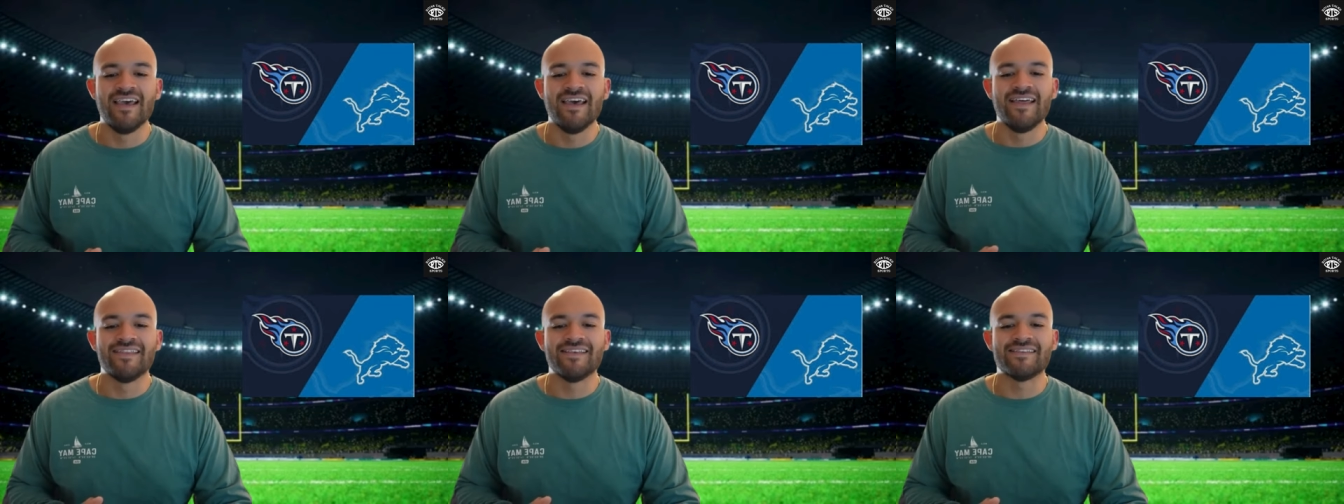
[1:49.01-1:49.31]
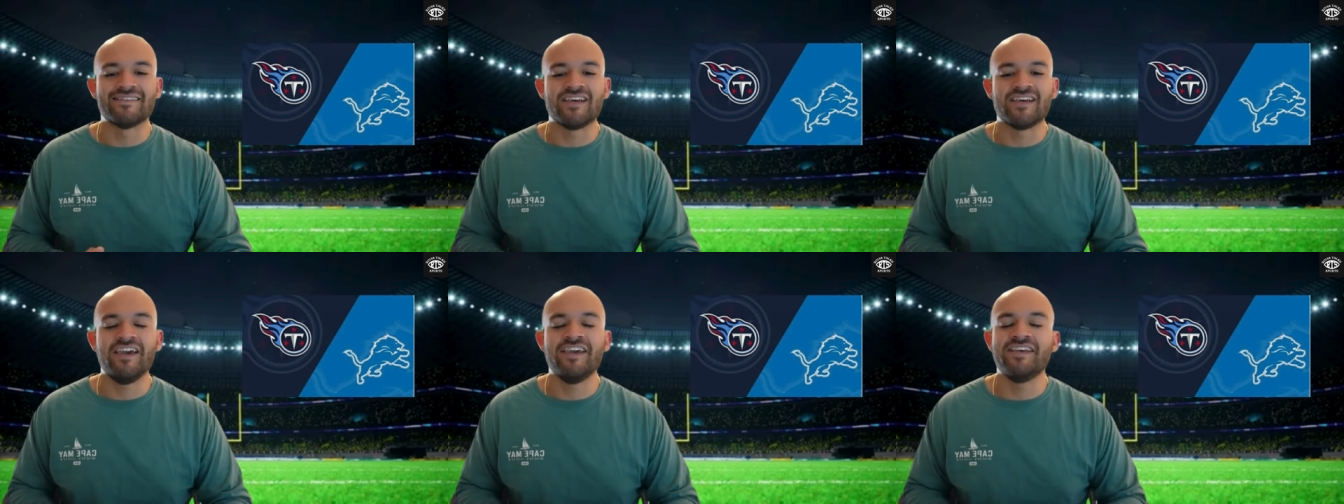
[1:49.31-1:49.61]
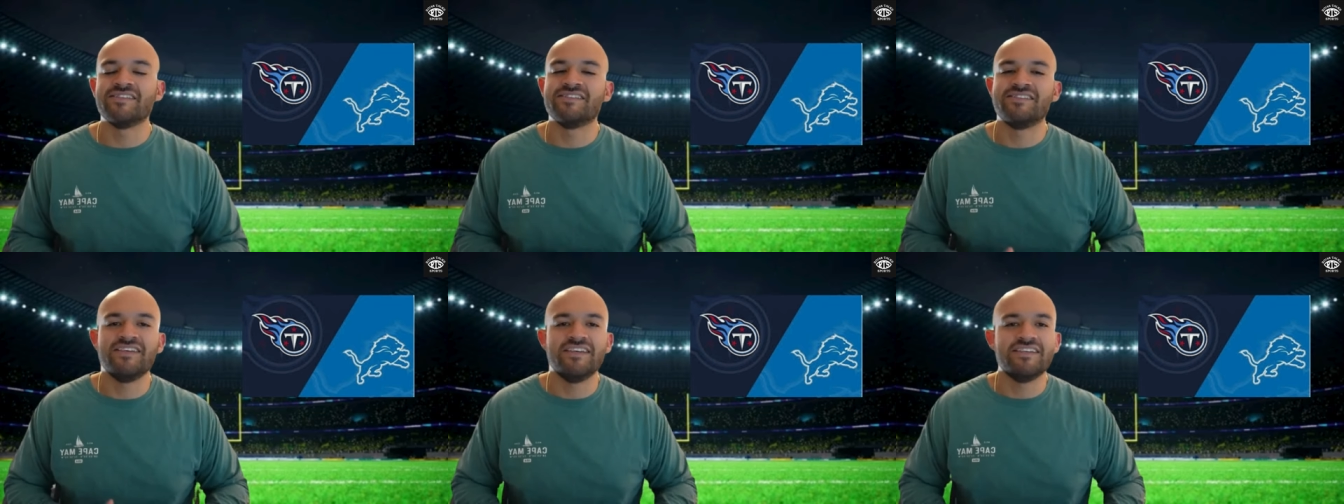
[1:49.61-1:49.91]
The
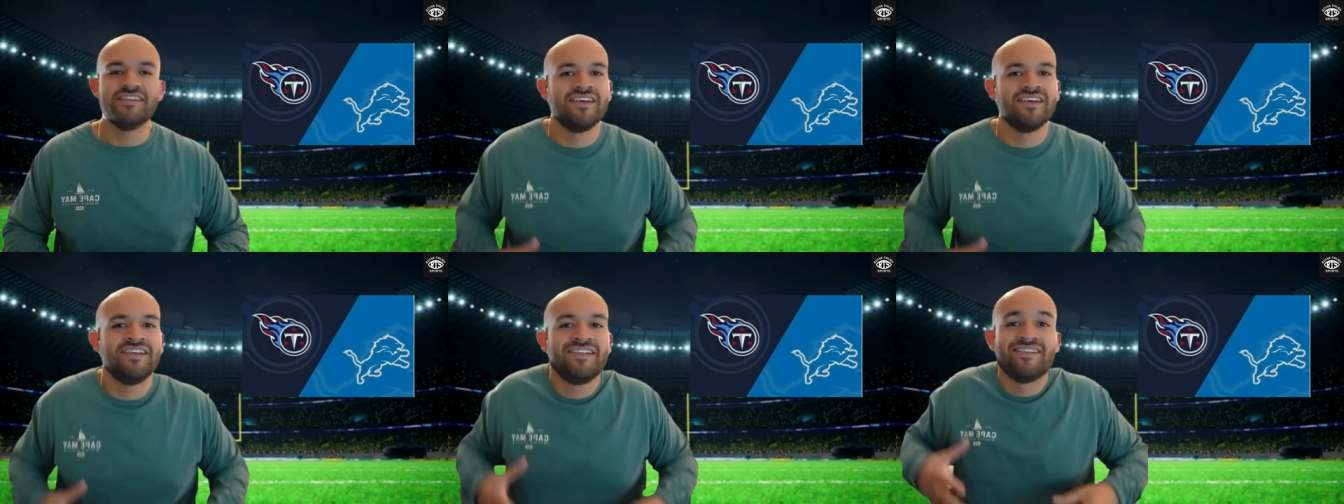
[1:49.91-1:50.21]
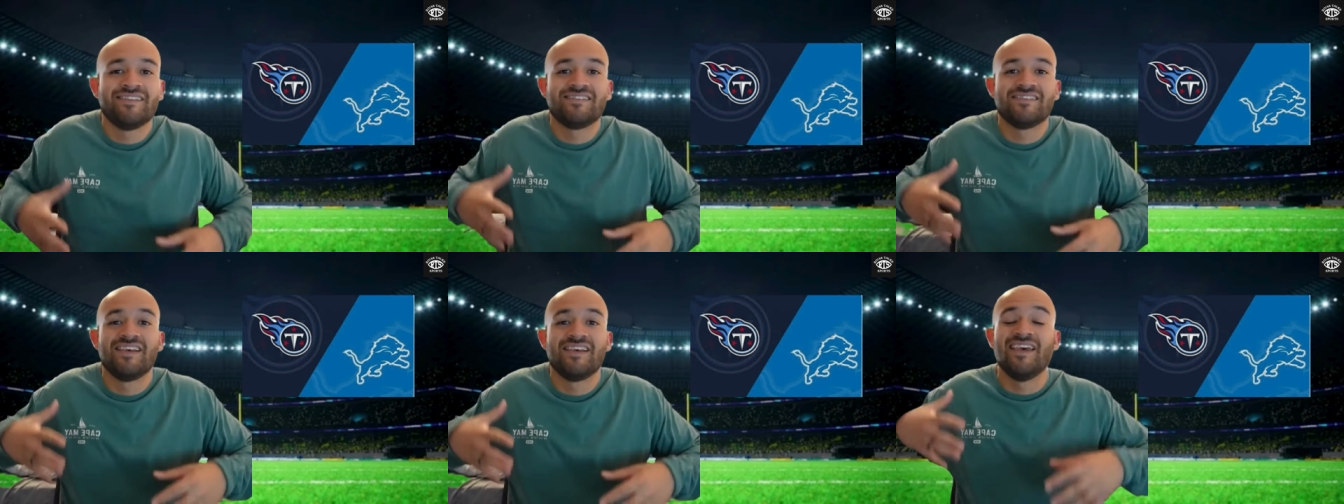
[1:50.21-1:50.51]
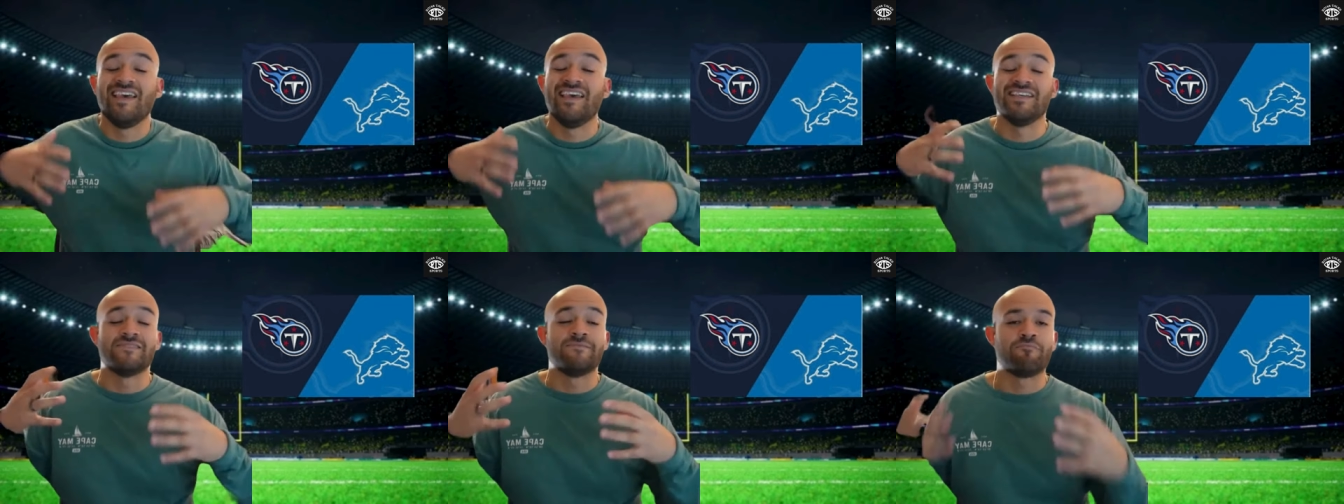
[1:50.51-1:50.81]
Titans season
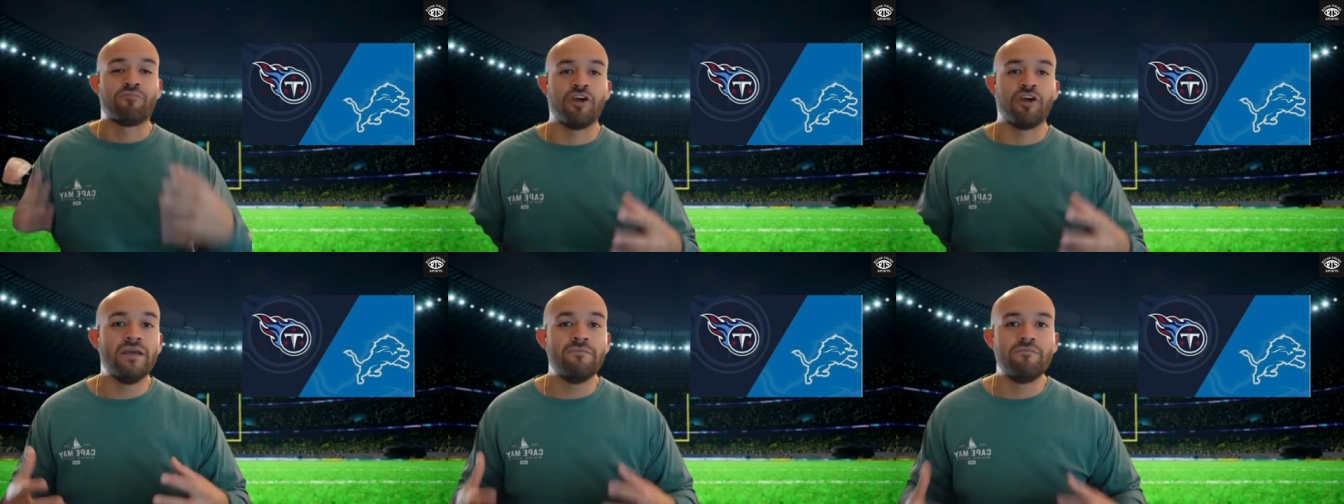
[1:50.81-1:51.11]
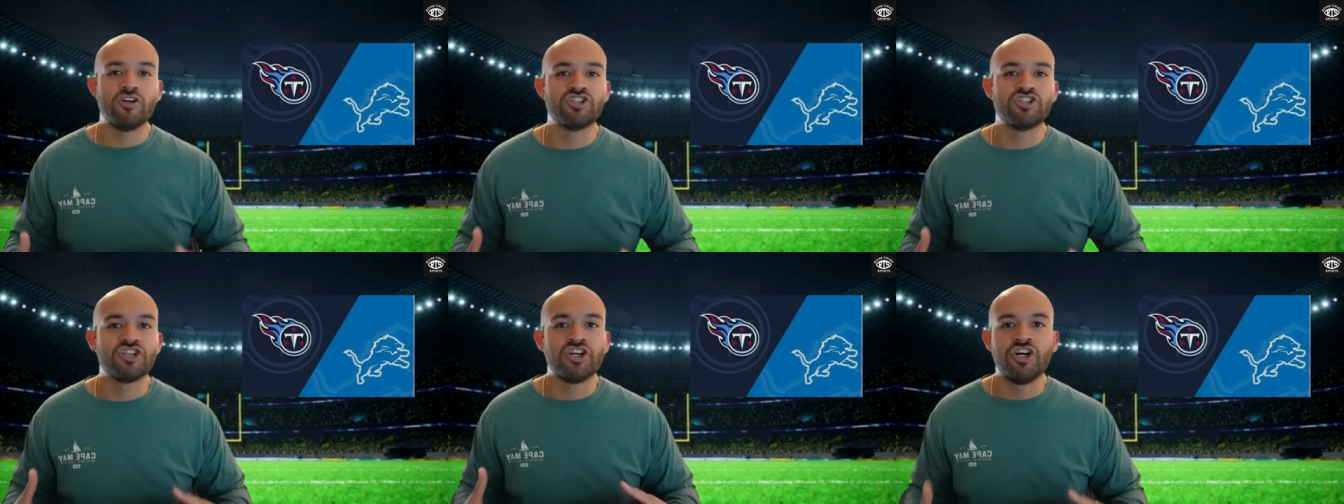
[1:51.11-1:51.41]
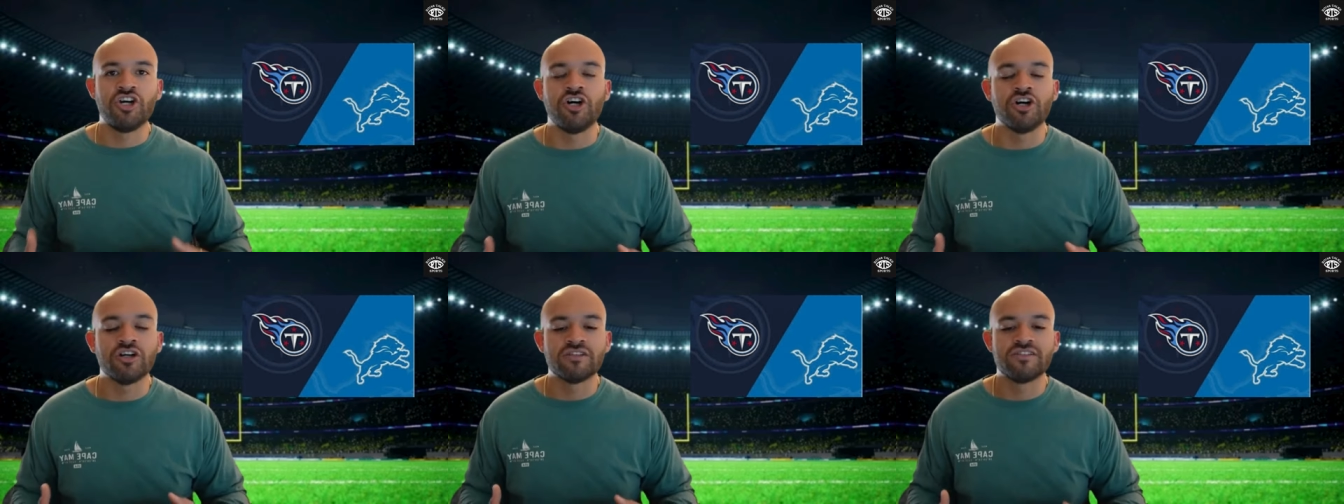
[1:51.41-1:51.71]
is pretty much
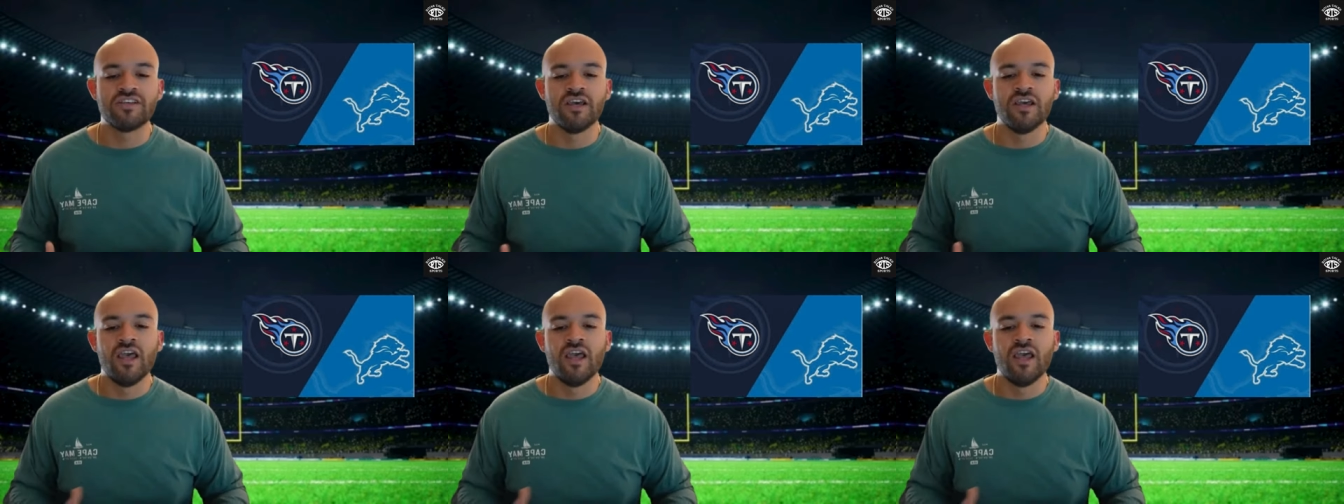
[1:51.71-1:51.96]
cooked,